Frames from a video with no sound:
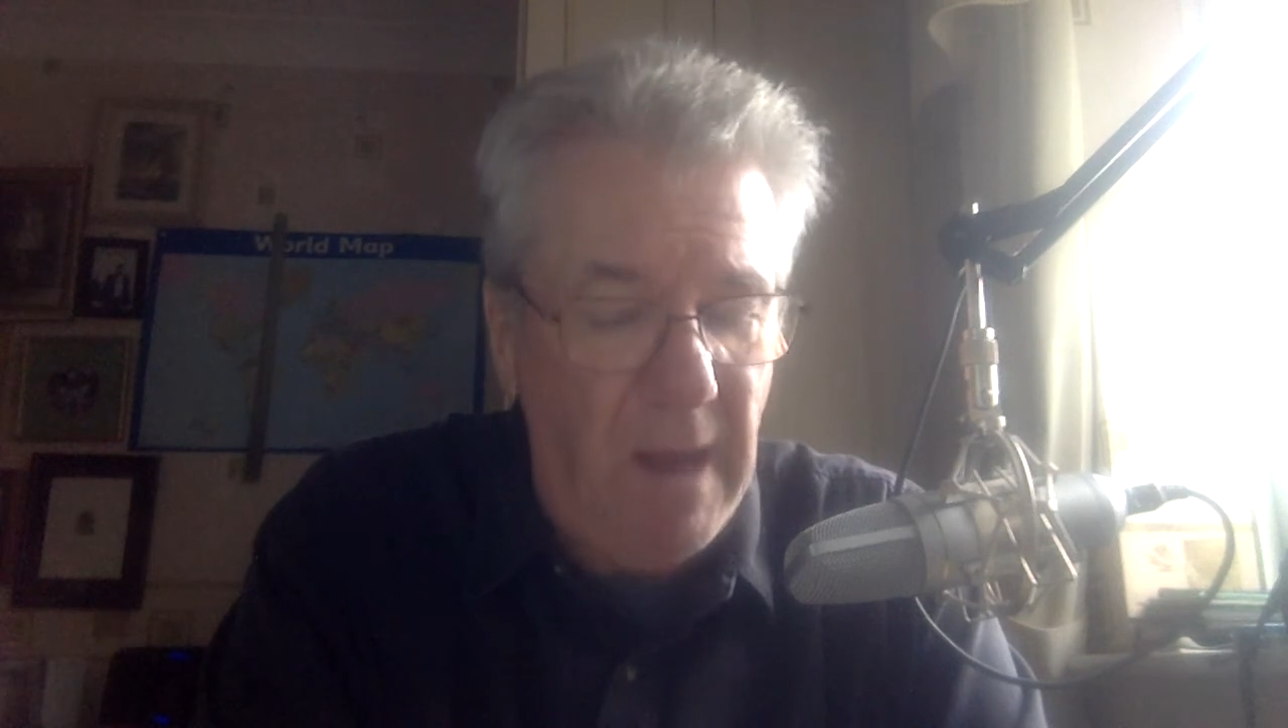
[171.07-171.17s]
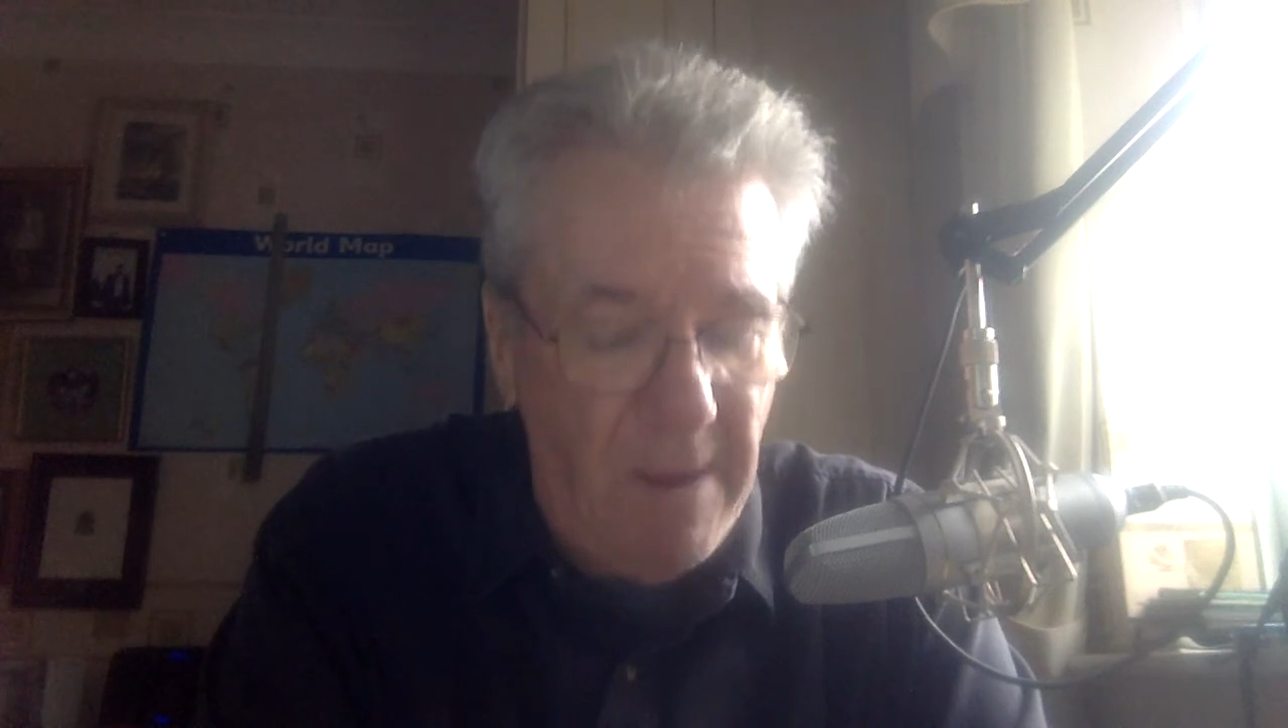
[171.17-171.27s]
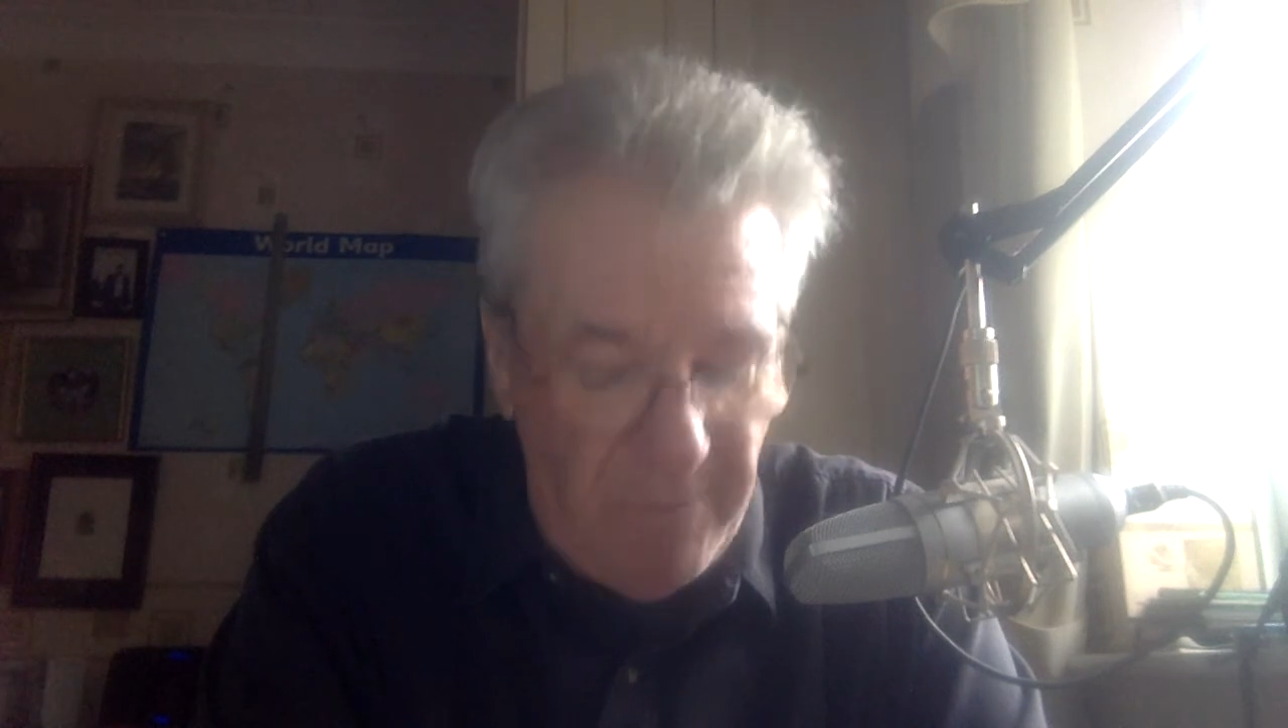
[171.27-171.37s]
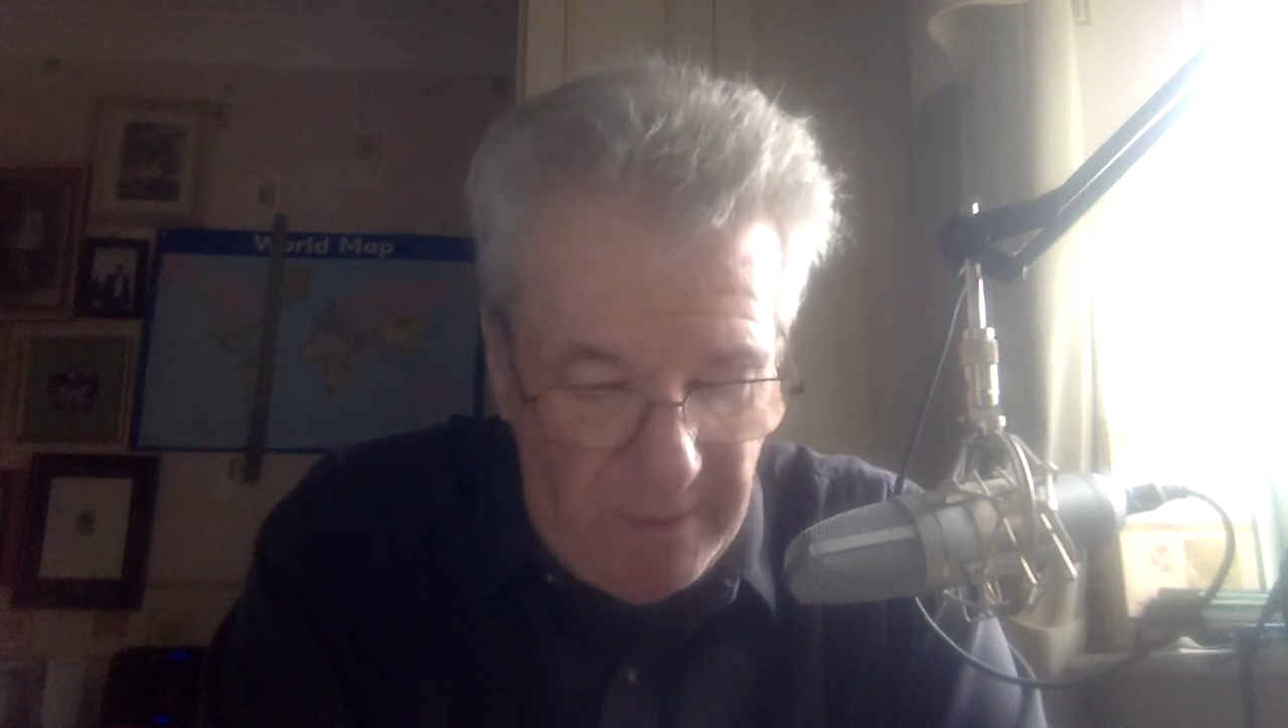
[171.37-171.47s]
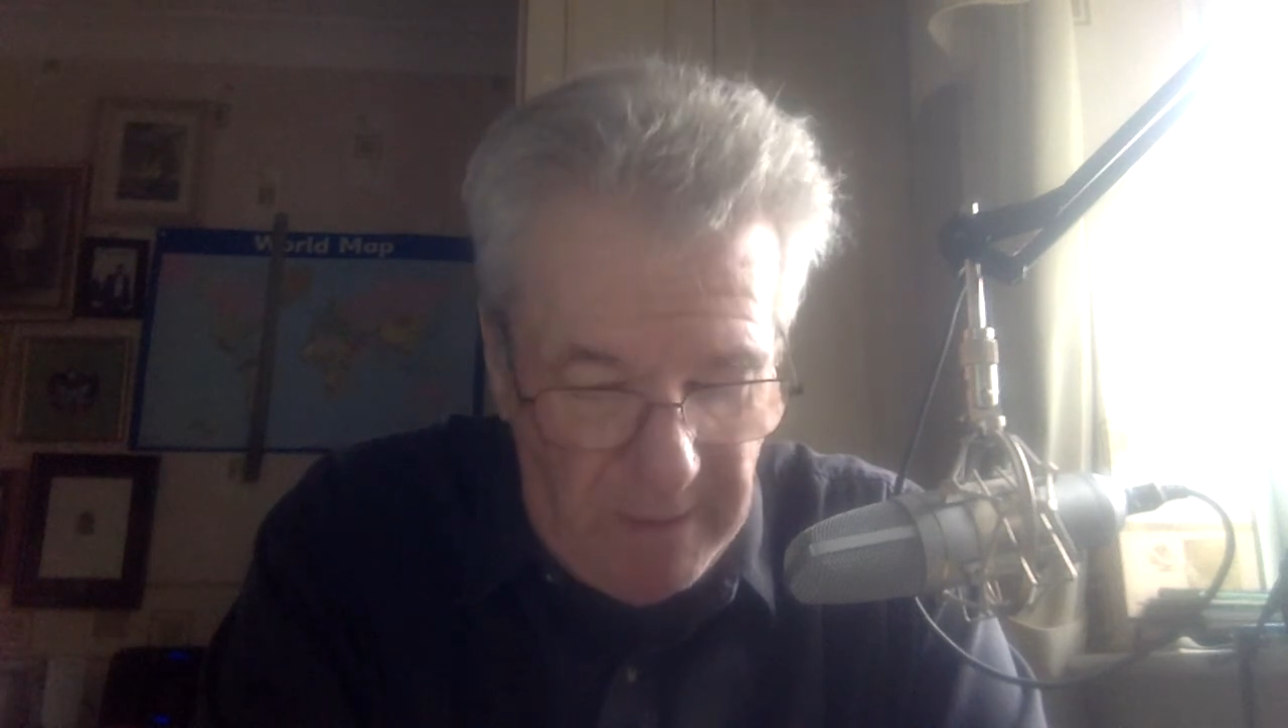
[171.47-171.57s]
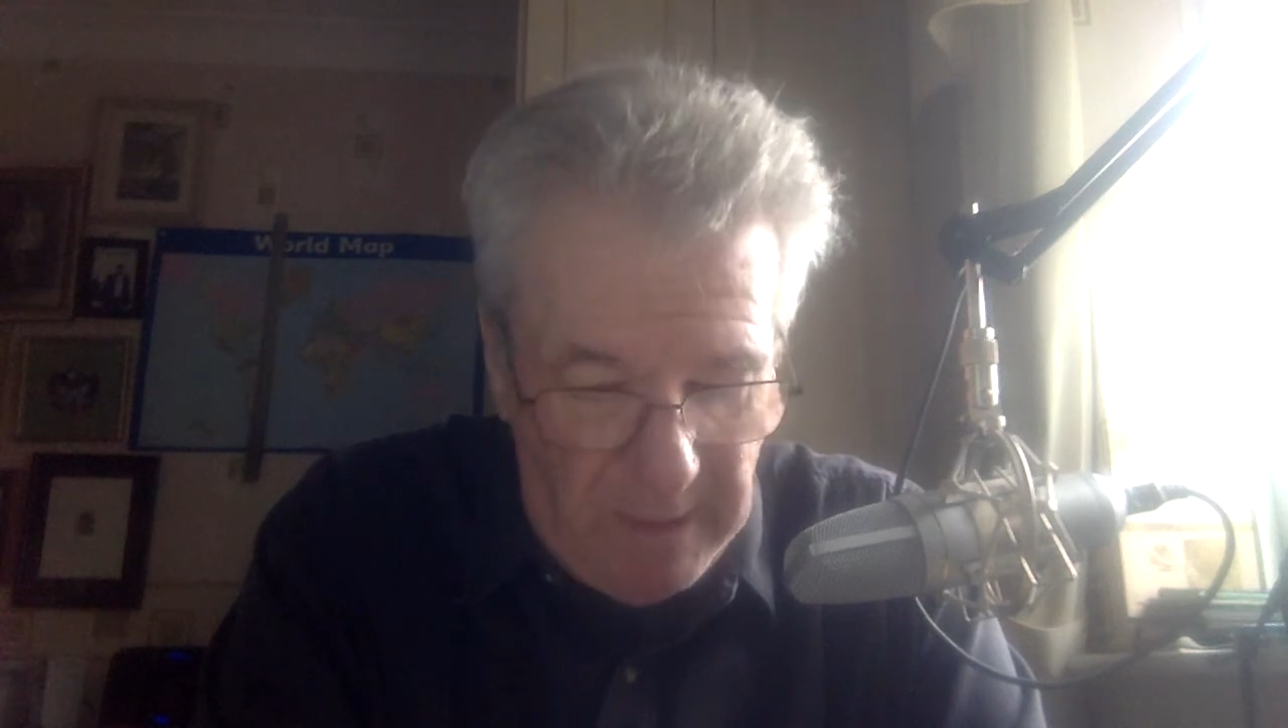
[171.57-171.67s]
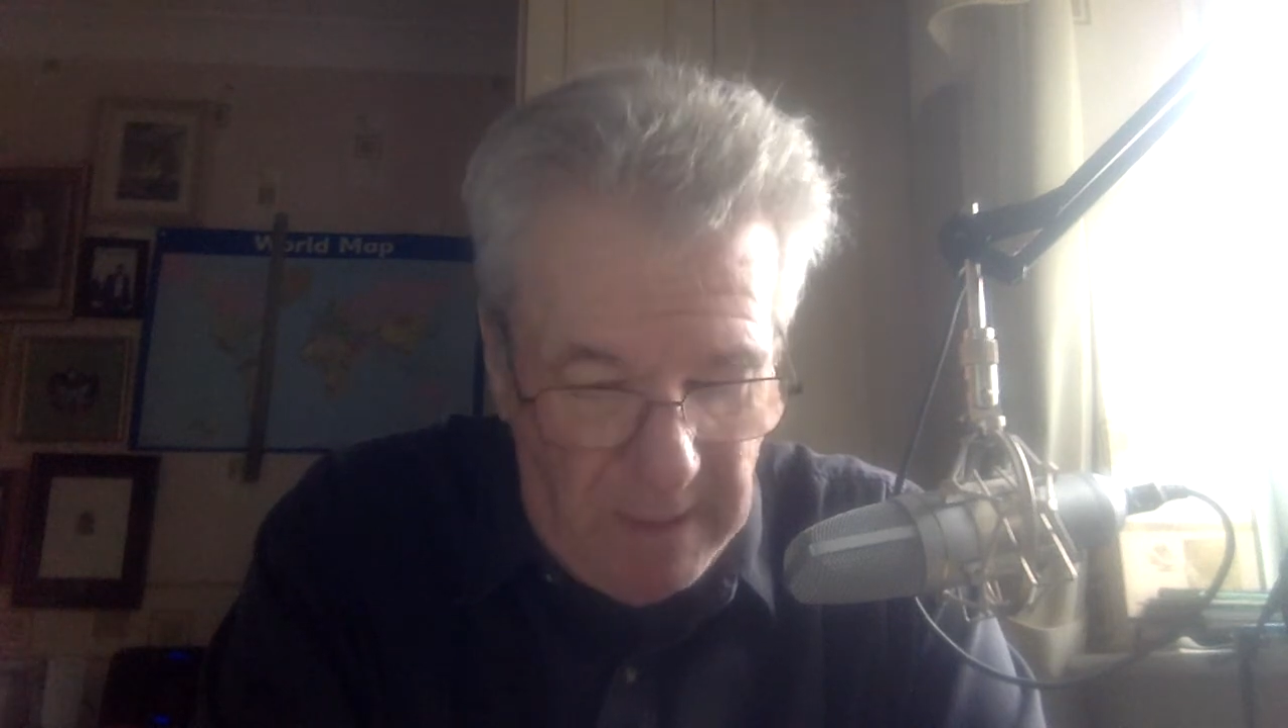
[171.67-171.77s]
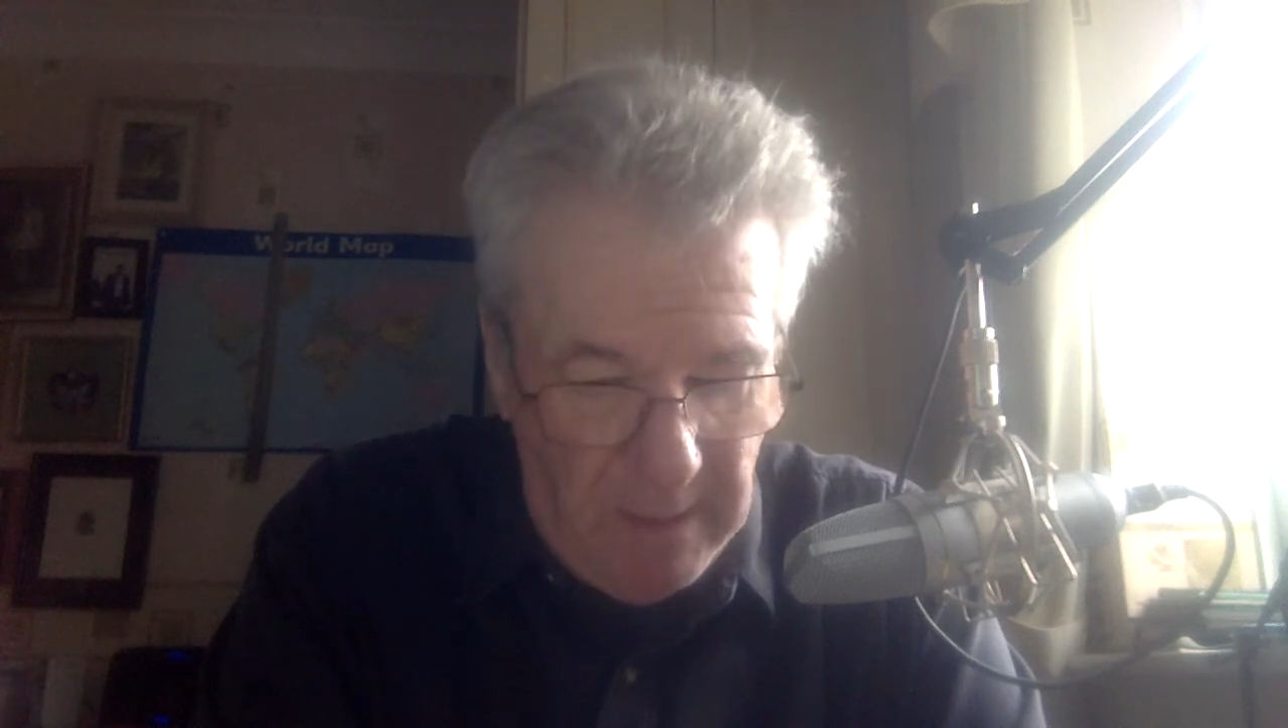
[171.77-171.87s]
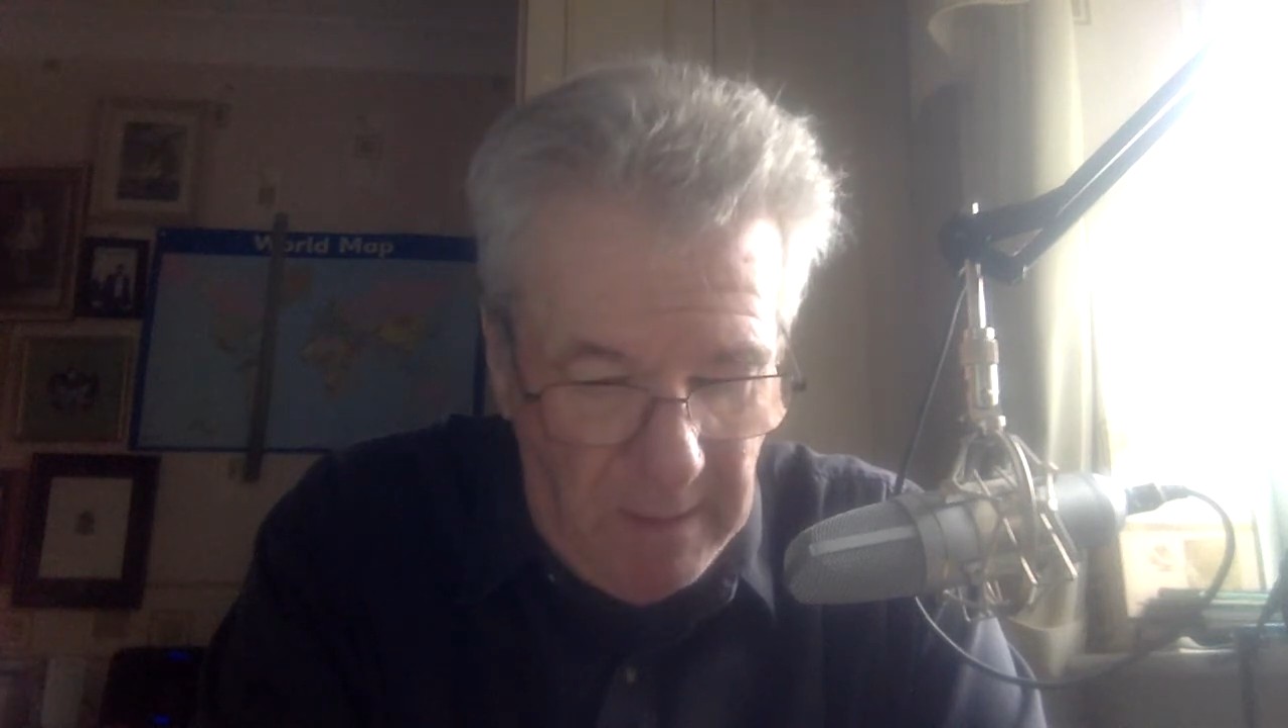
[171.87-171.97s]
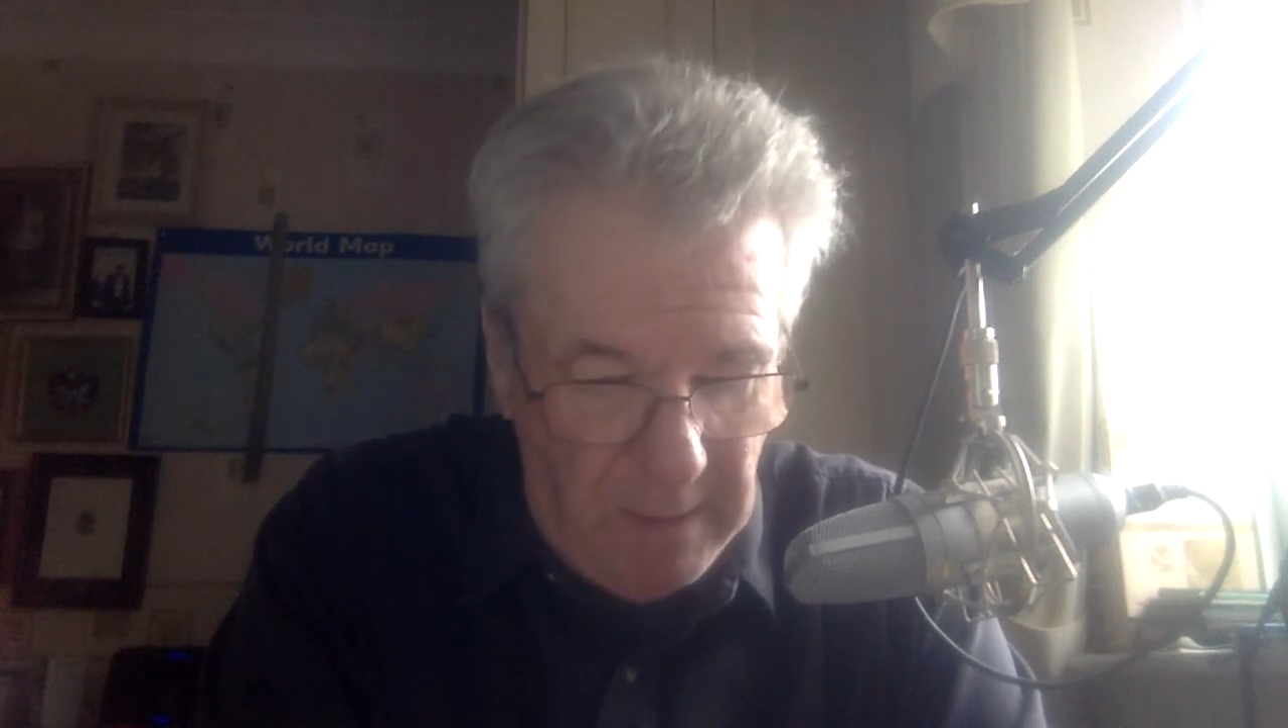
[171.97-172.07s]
everything